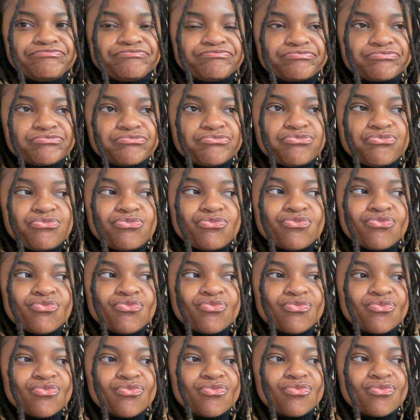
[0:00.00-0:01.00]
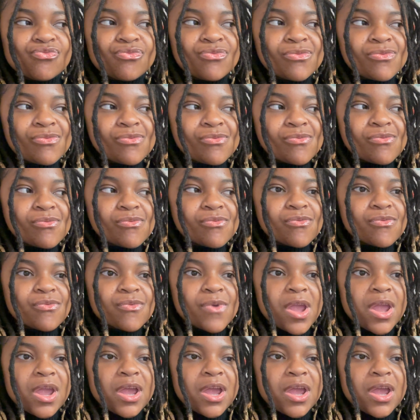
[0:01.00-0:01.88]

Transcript: [no speech]